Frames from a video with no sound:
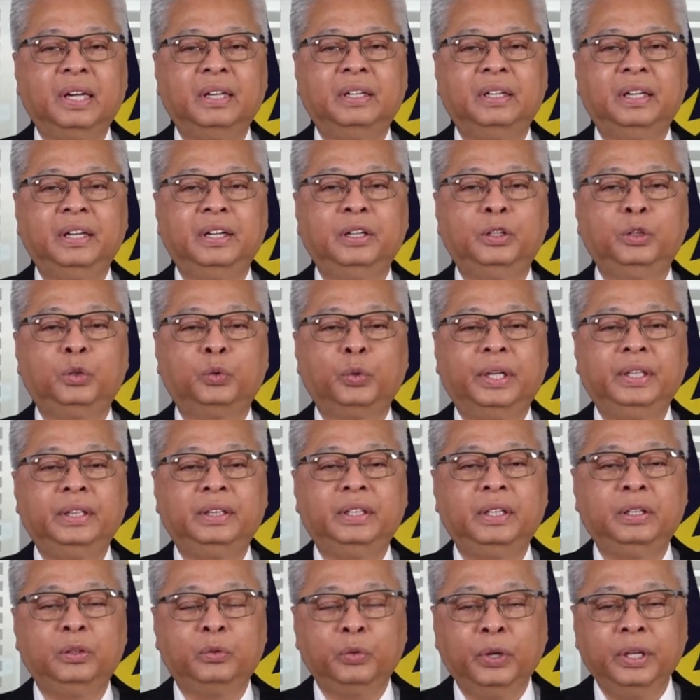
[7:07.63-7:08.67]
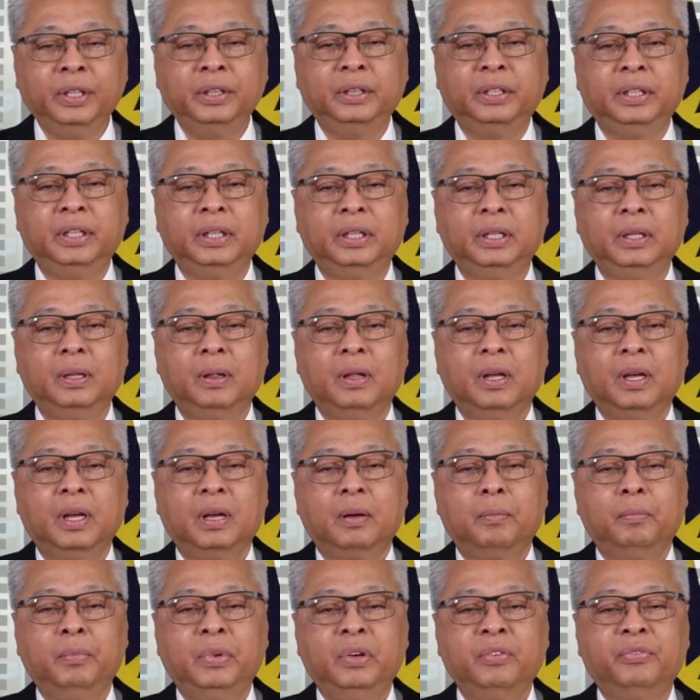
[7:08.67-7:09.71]
in 2020
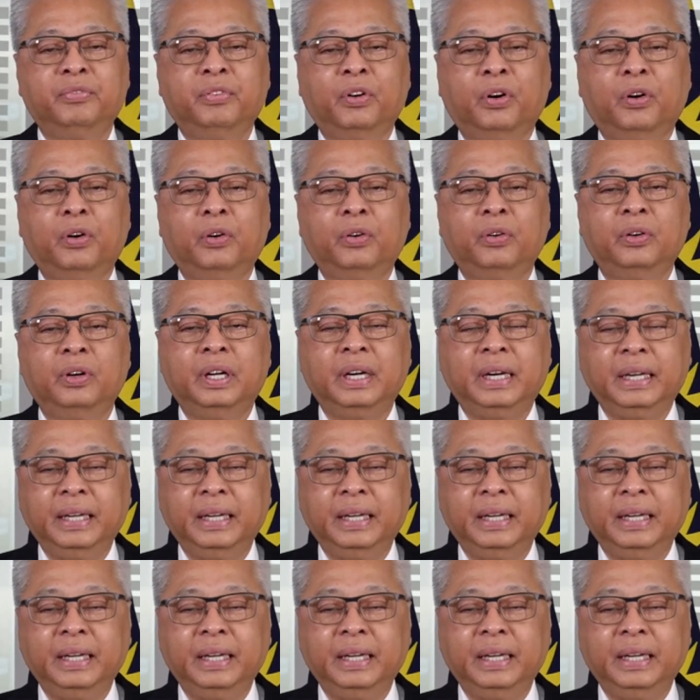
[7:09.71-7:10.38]
before